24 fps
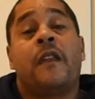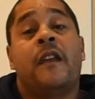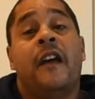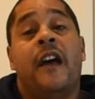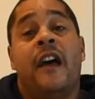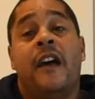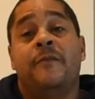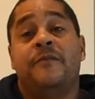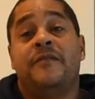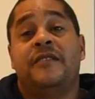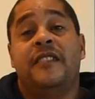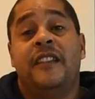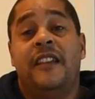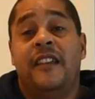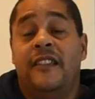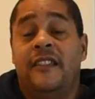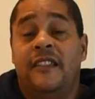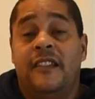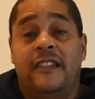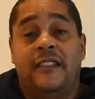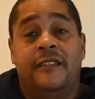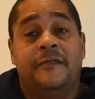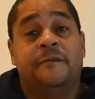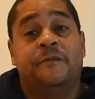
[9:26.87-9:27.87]
I'm saying
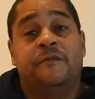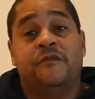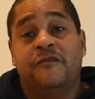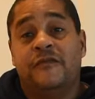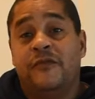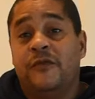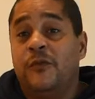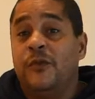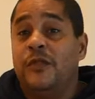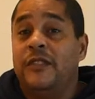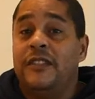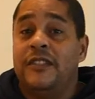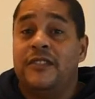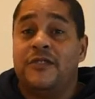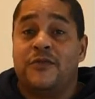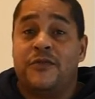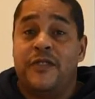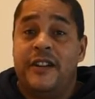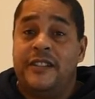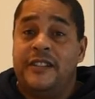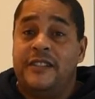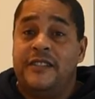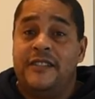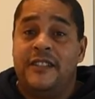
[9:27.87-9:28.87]
that with as
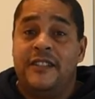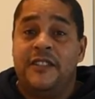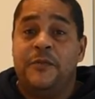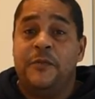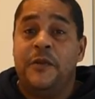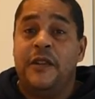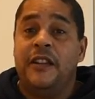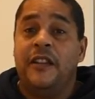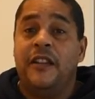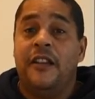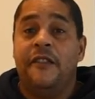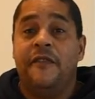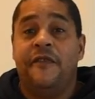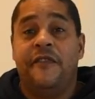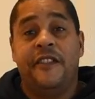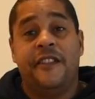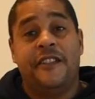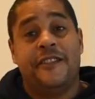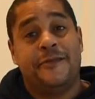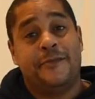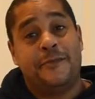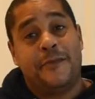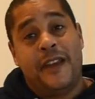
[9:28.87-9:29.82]
rich as this meatloaf is,